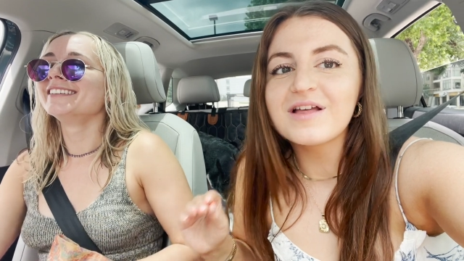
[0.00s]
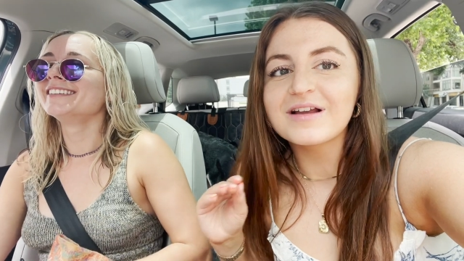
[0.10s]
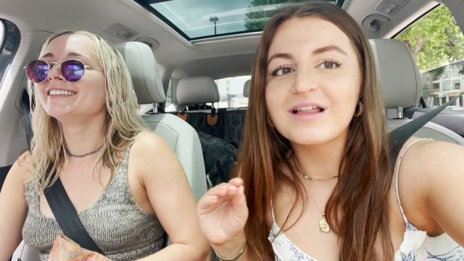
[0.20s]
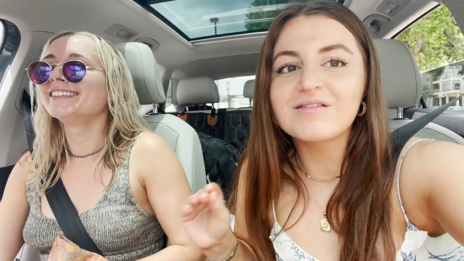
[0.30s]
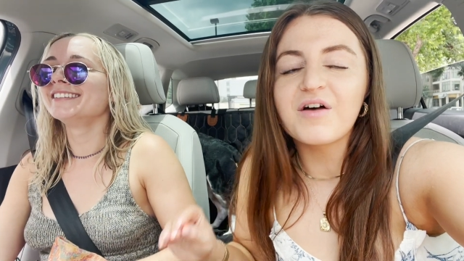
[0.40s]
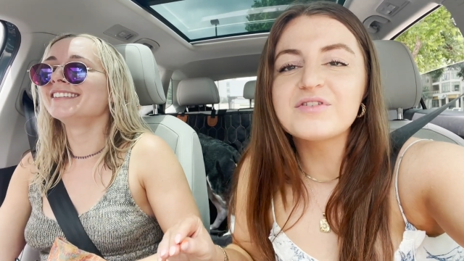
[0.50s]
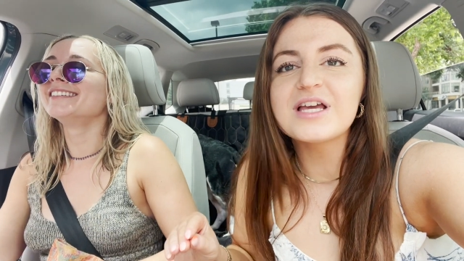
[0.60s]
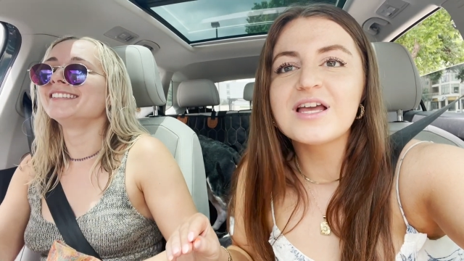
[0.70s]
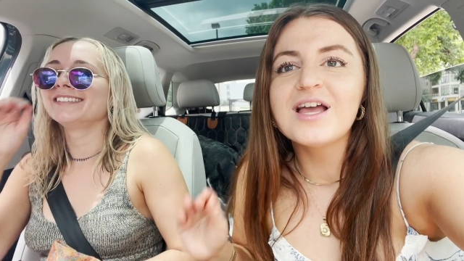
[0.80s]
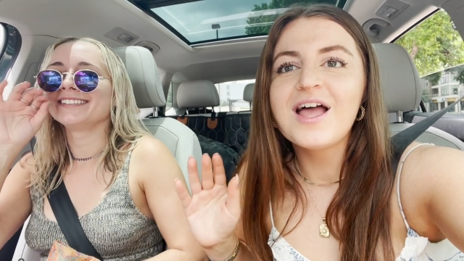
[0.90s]
Speaker 1: Like, I loved
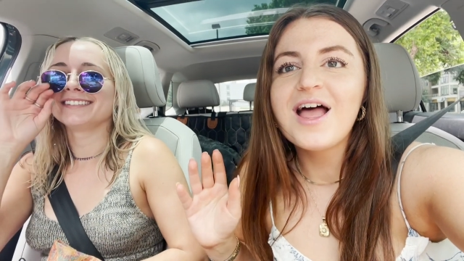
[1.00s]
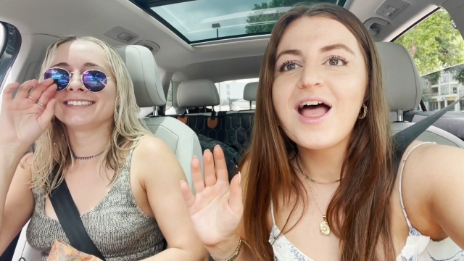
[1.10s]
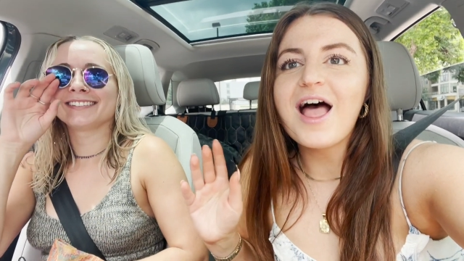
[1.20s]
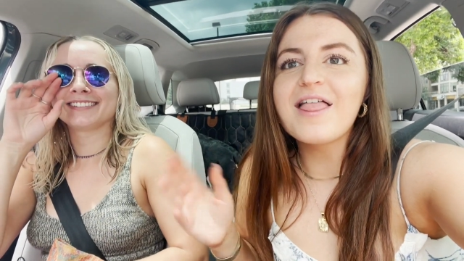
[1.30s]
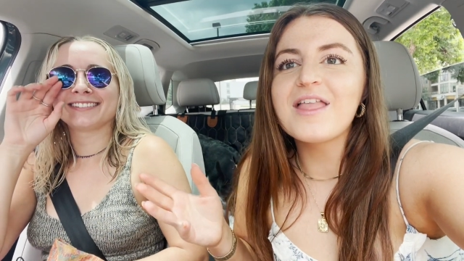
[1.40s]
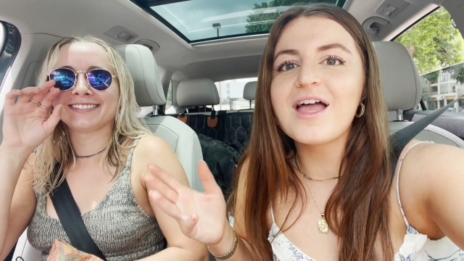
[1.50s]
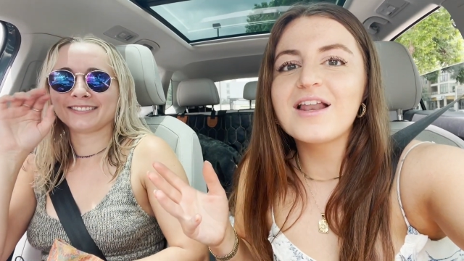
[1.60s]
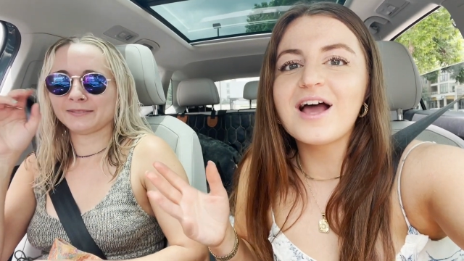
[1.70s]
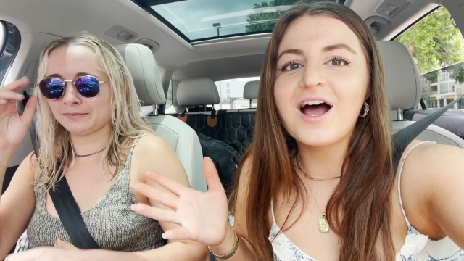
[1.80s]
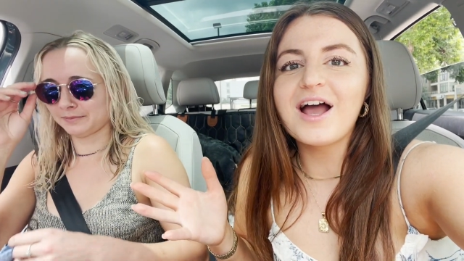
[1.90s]
it. And
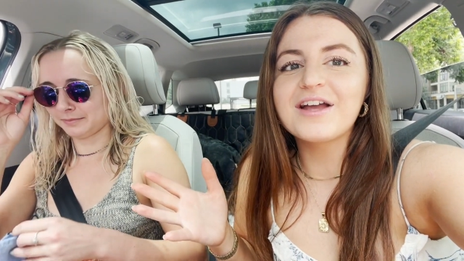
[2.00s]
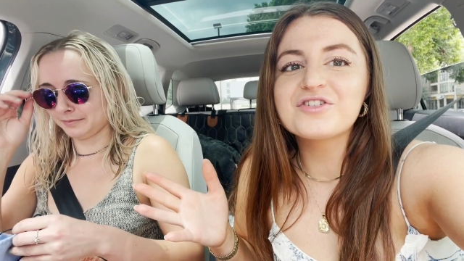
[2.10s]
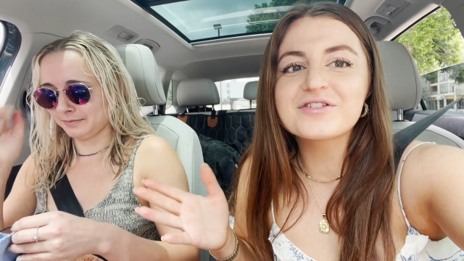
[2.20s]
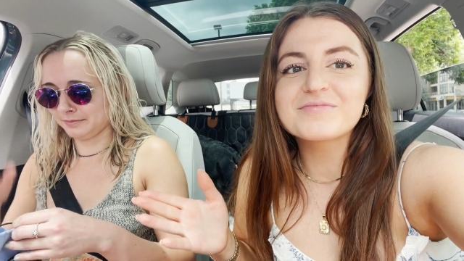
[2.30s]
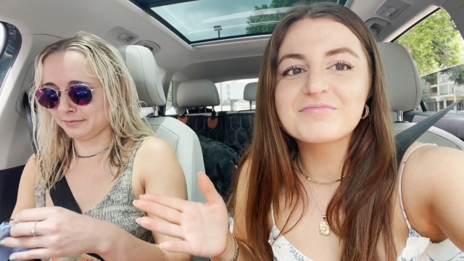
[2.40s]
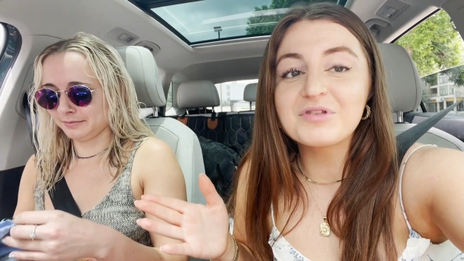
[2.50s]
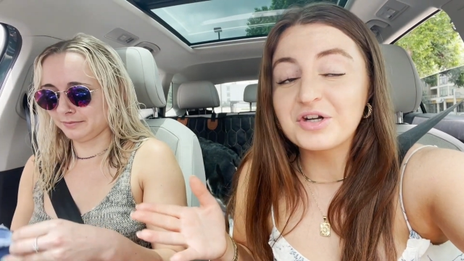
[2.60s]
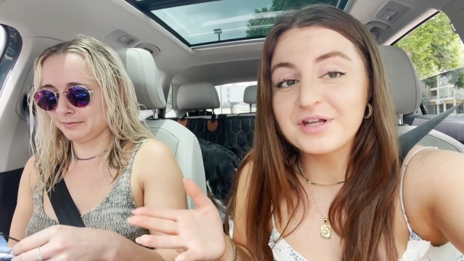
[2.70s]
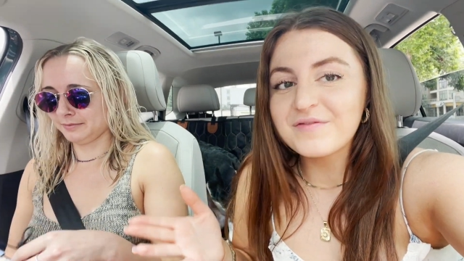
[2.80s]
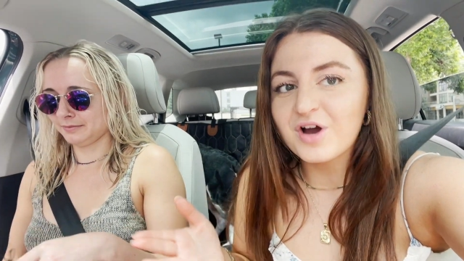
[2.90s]
then I just
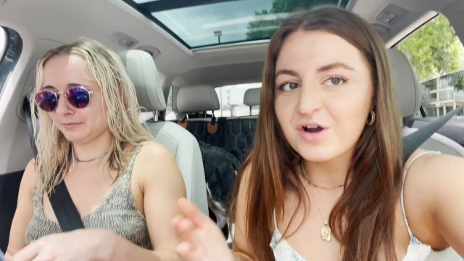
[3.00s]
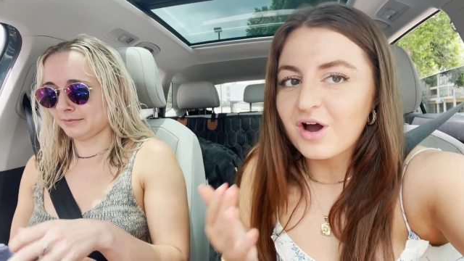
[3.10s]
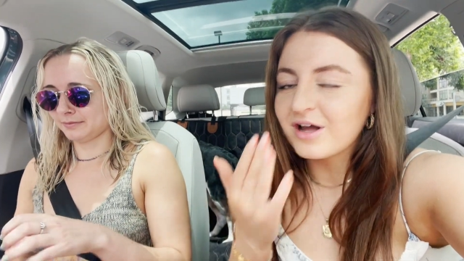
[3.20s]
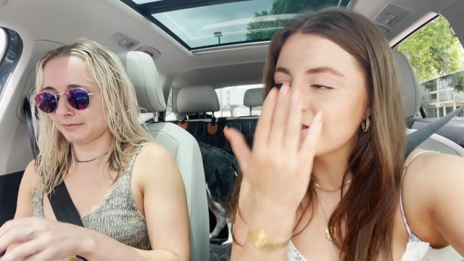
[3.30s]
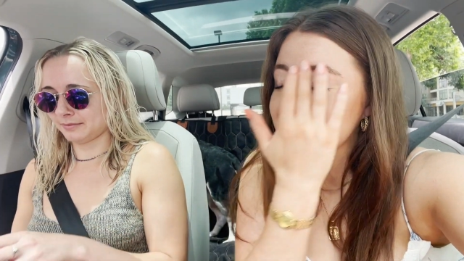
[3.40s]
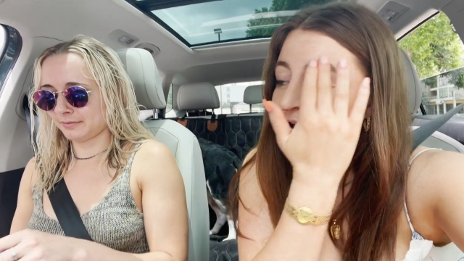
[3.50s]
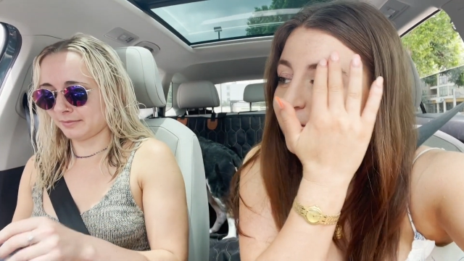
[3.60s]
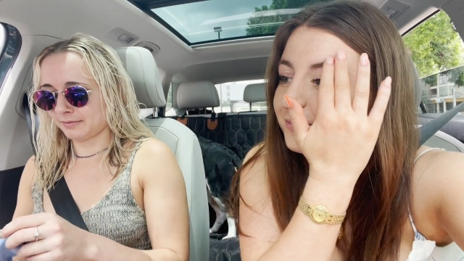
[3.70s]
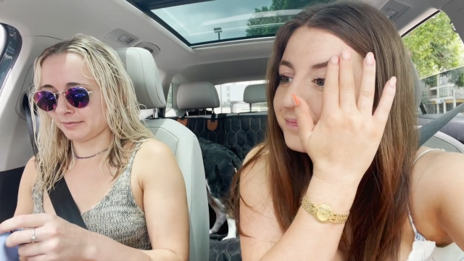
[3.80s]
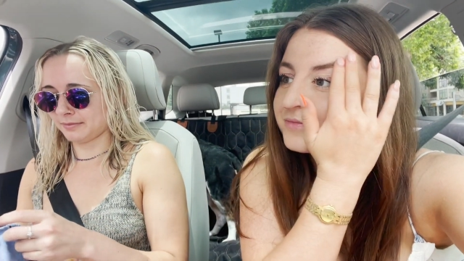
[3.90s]
literally have not gone.
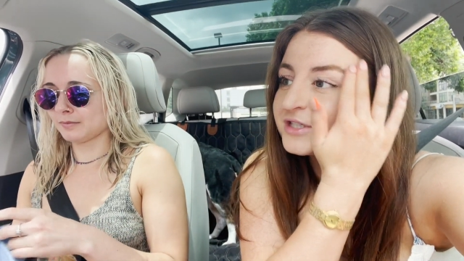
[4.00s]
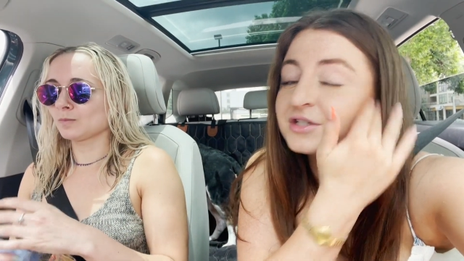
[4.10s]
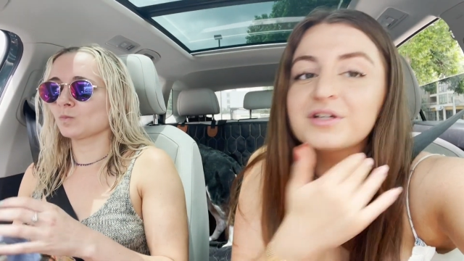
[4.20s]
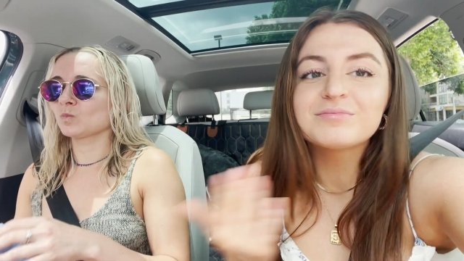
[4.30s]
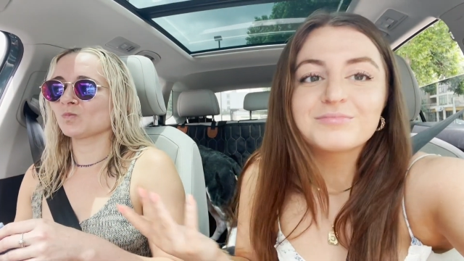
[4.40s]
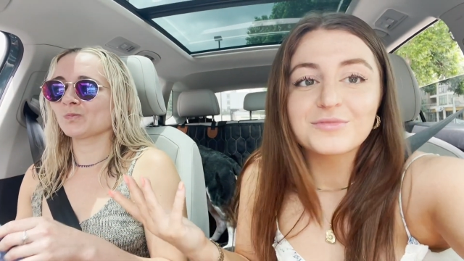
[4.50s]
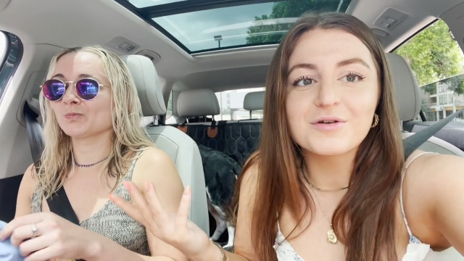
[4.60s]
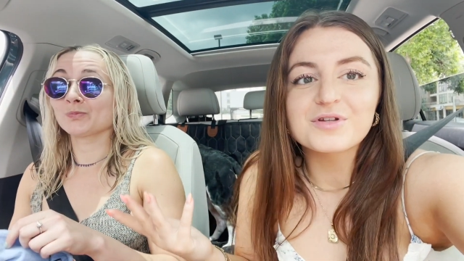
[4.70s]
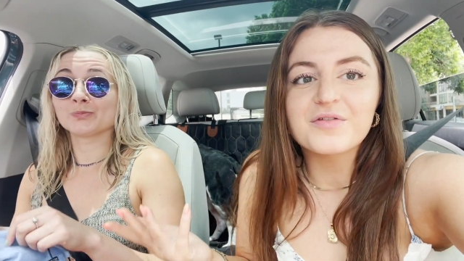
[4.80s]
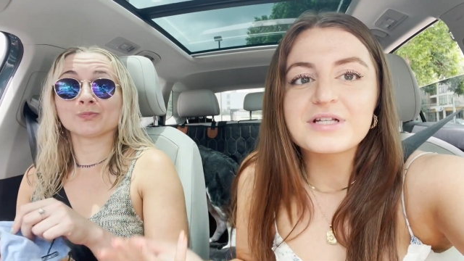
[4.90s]
So Dylan
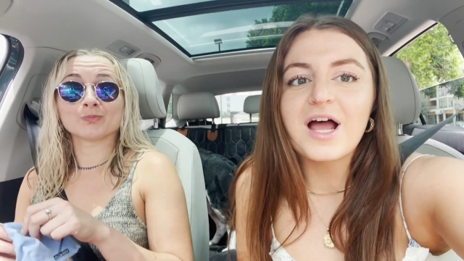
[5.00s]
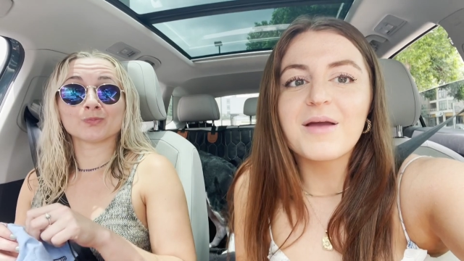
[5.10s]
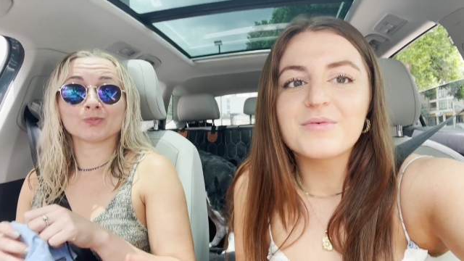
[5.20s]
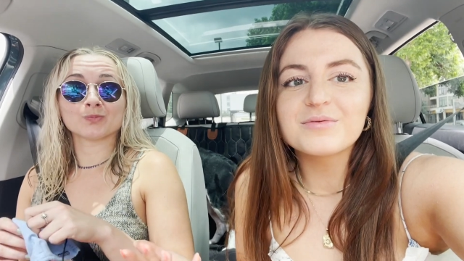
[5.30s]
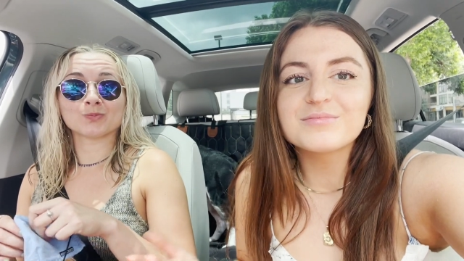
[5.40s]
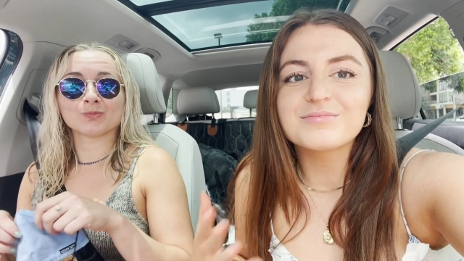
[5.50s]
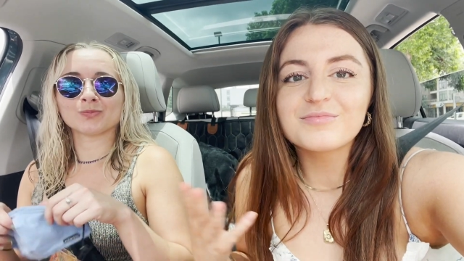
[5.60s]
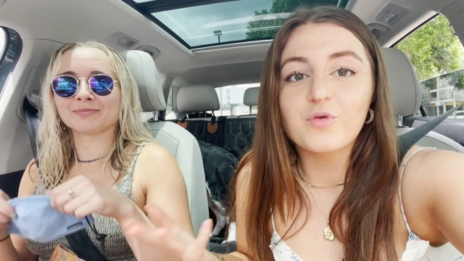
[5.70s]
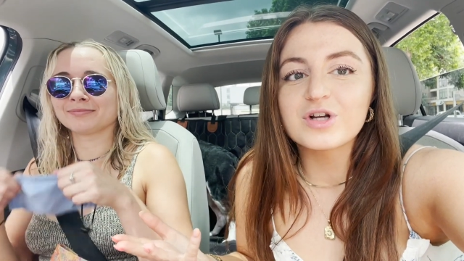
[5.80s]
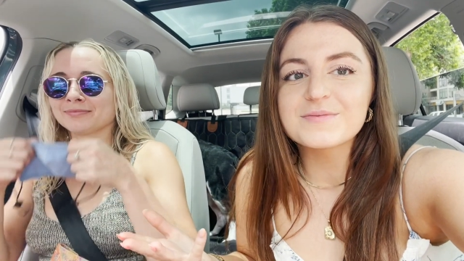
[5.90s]
goes all the time and
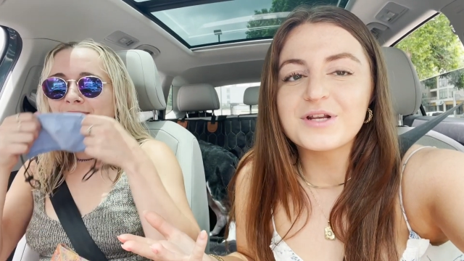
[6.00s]
forced me